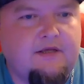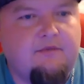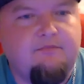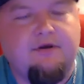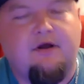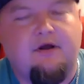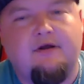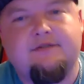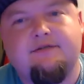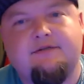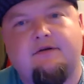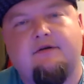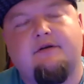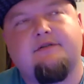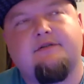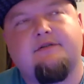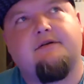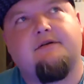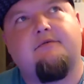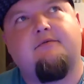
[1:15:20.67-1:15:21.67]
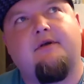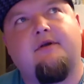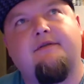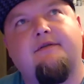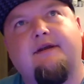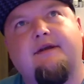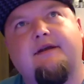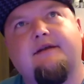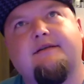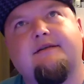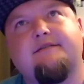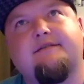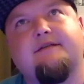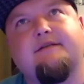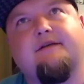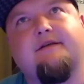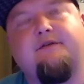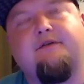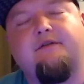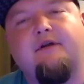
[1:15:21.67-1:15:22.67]
but also, so one thing is
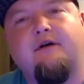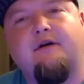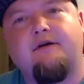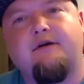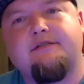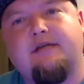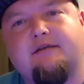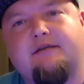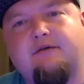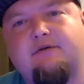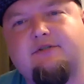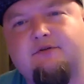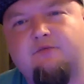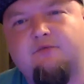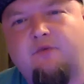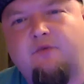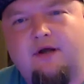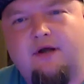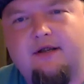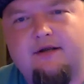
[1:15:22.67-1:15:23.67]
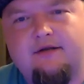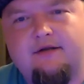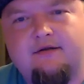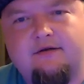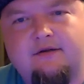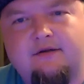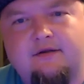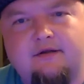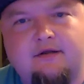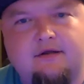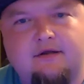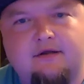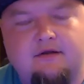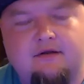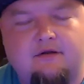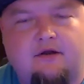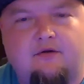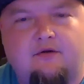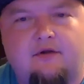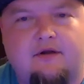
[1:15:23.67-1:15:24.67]
if you know exactly what you want,
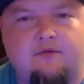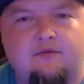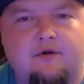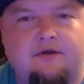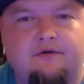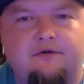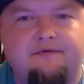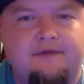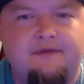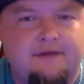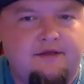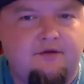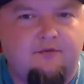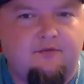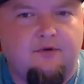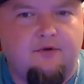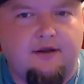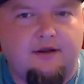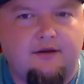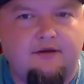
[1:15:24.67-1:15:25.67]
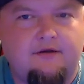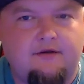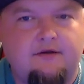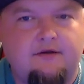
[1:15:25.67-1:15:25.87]
or like what you think you want,